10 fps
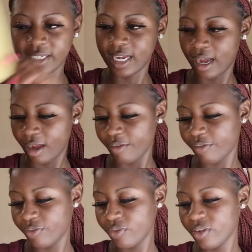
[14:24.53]
and a half
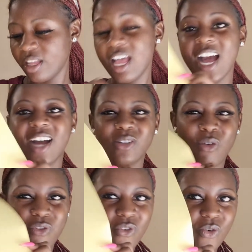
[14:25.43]
out
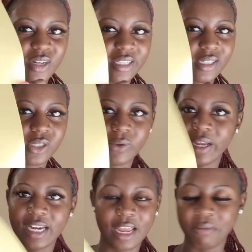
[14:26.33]
of 40. So
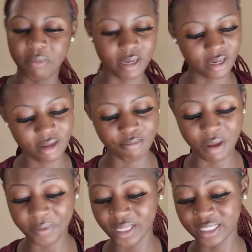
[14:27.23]
unlike me.
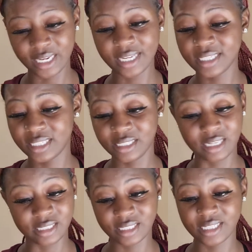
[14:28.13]
Maybe the
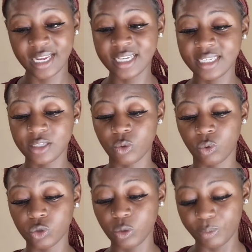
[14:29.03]
second test will
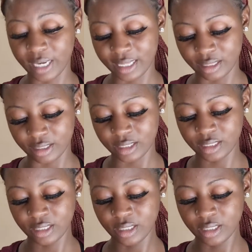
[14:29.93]
also be like this.